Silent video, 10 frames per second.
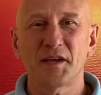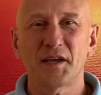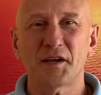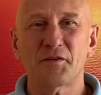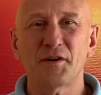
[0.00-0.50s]

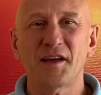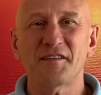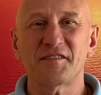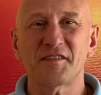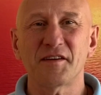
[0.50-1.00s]
It
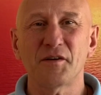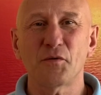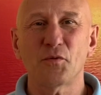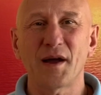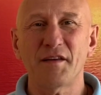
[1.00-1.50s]
creates a
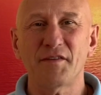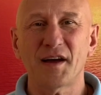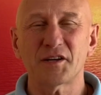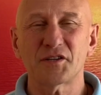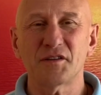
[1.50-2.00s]
wave
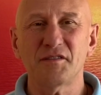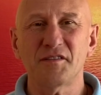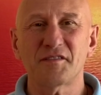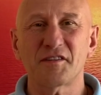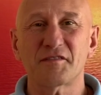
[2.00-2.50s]
action,
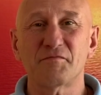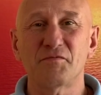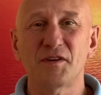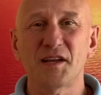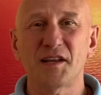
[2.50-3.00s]
so it's
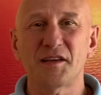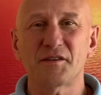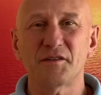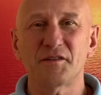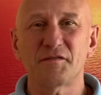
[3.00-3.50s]
really
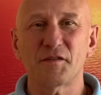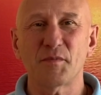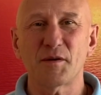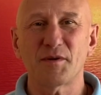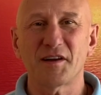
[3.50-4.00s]
good for
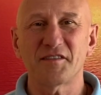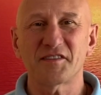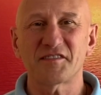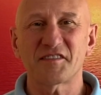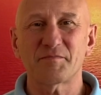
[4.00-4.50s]

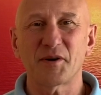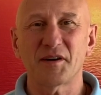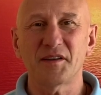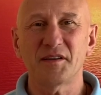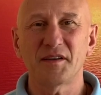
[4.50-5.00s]
mobilizing the
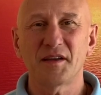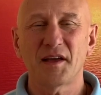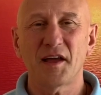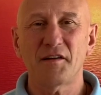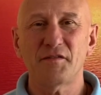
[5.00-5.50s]
spine.
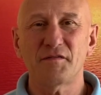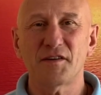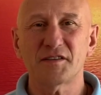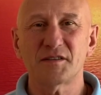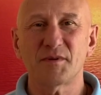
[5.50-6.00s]
Every
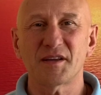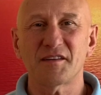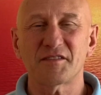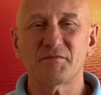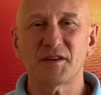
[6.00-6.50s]
vertebrae
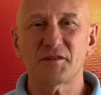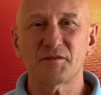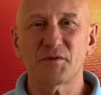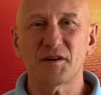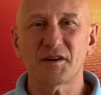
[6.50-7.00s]
gets a really good
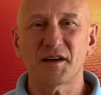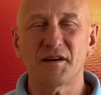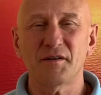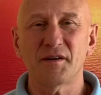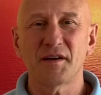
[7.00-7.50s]

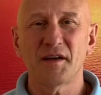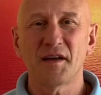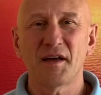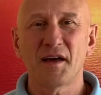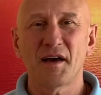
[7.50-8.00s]
workout.
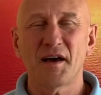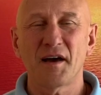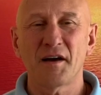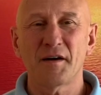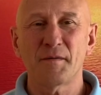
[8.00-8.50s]

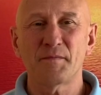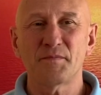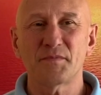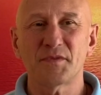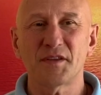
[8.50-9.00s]
Um,
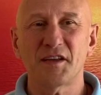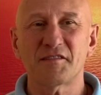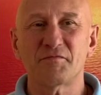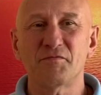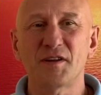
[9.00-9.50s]

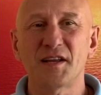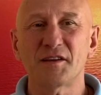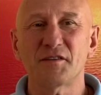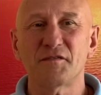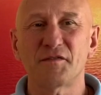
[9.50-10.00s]
it's really
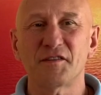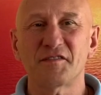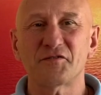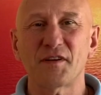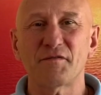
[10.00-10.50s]
good for
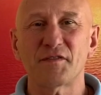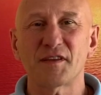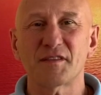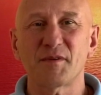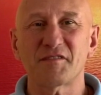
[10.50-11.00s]

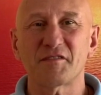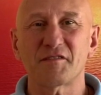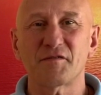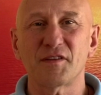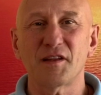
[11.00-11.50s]
strengthening the muscles
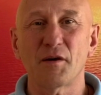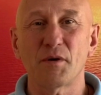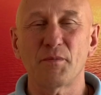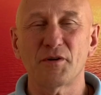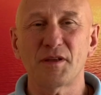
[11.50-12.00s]
of the lower
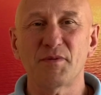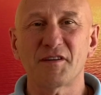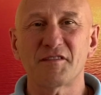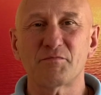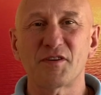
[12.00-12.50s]
body
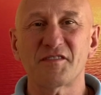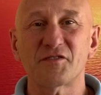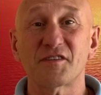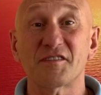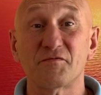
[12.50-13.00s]
because
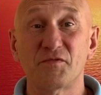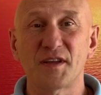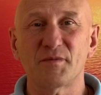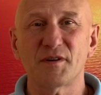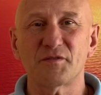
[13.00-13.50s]
breaststroke is
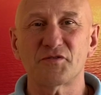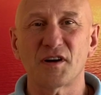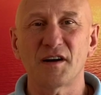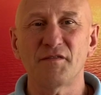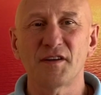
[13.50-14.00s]
rear wheel
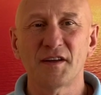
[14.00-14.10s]
drive.